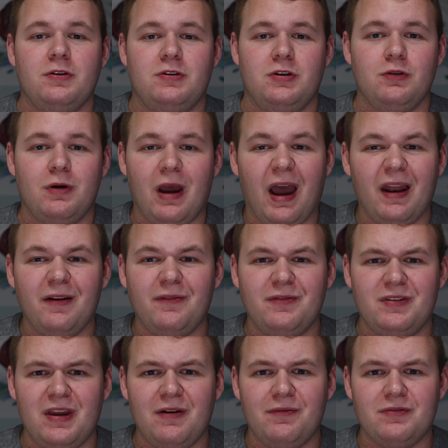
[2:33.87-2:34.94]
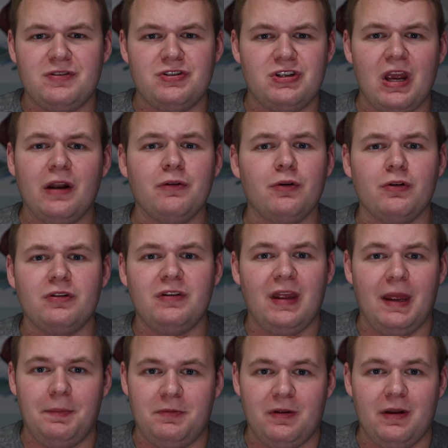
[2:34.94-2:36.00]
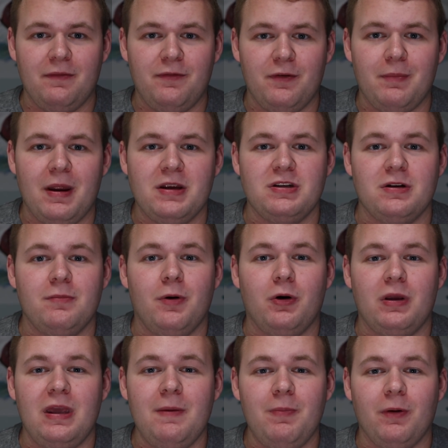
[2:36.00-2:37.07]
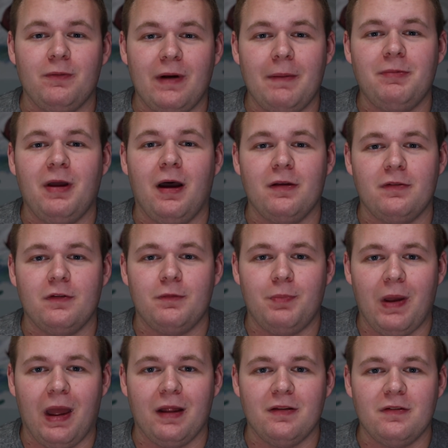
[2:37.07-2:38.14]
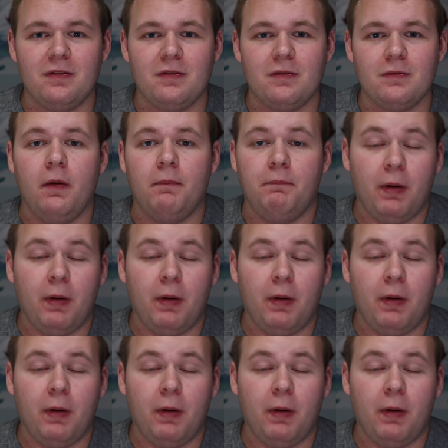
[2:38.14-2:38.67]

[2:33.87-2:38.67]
to kind of give general tips and information about keeping reptiles as pets.